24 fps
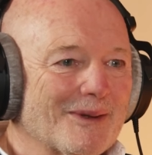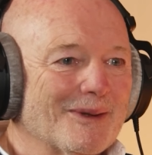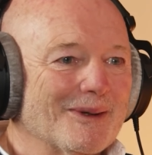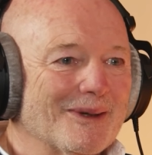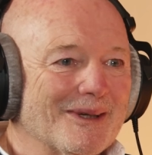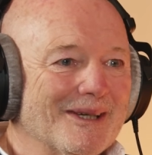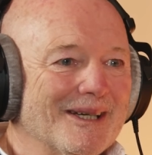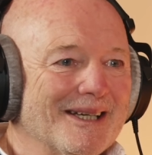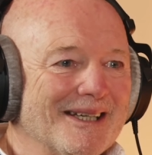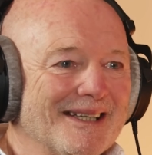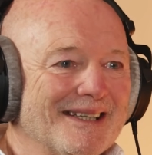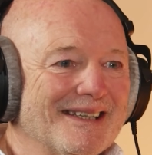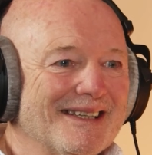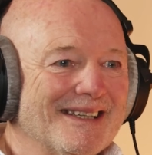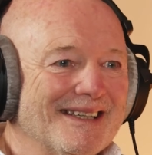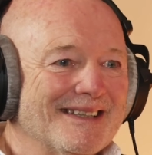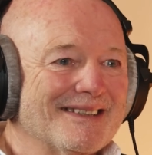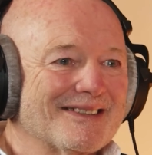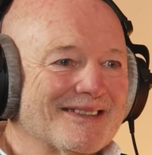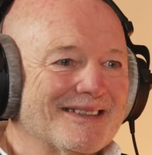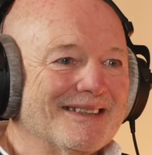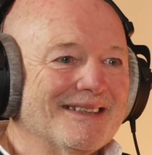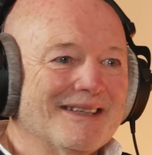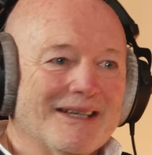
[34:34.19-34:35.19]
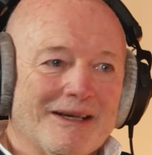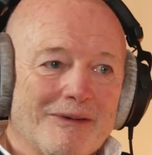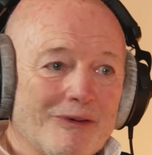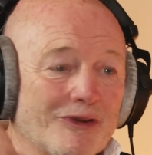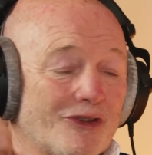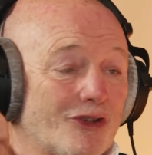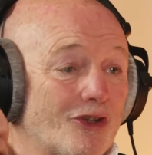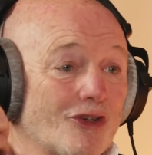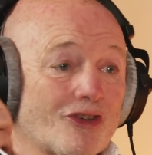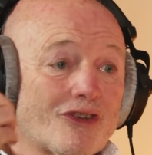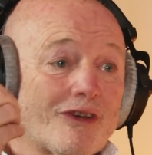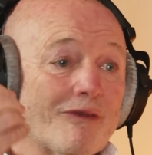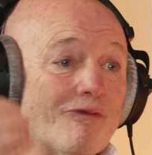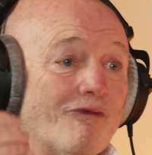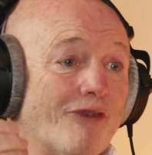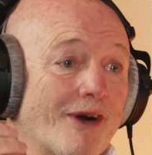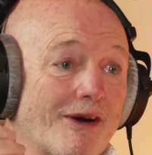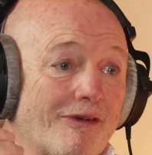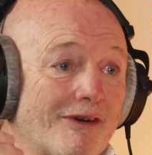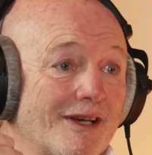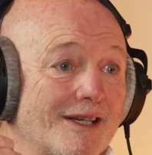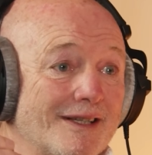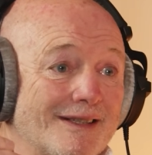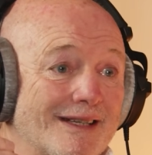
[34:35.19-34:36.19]
Okay, it was just a
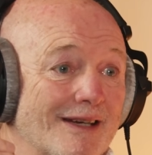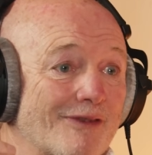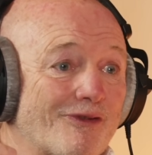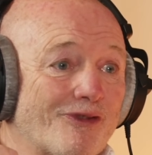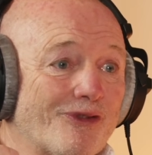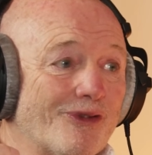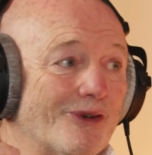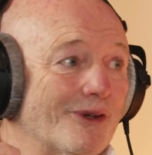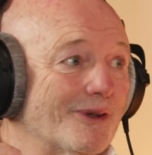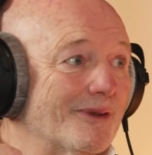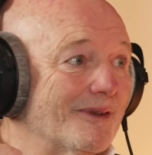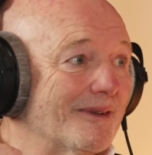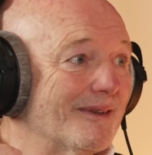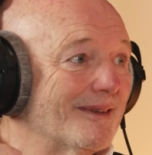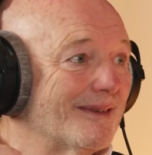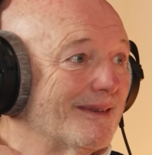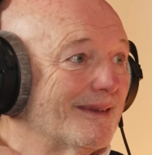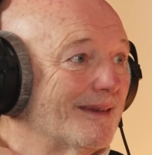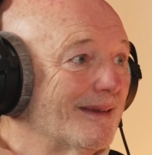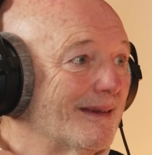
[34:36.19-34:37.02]
very different